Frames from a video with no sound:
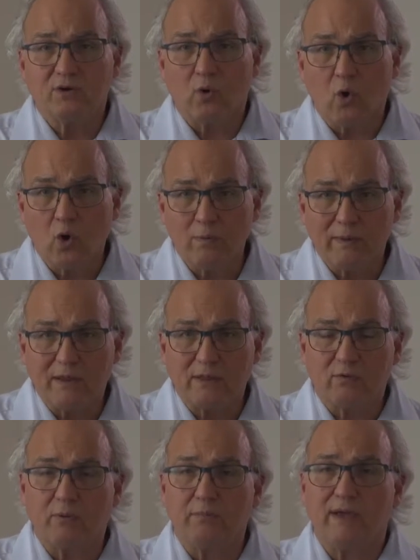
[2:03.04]
to augment the
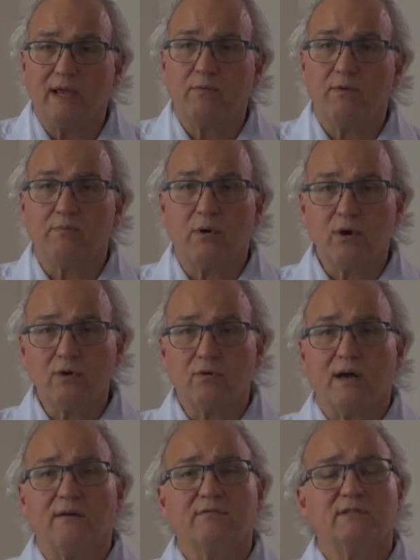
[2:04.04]
repair with bone
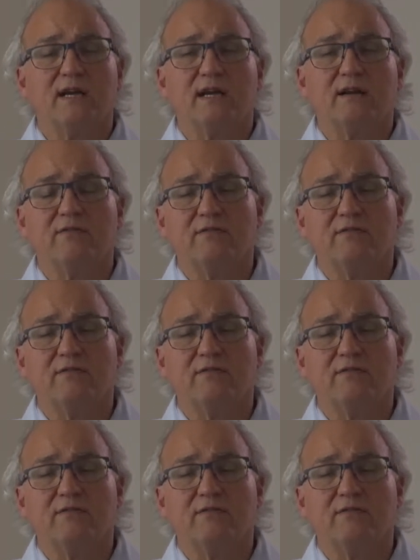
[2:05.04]
graft taken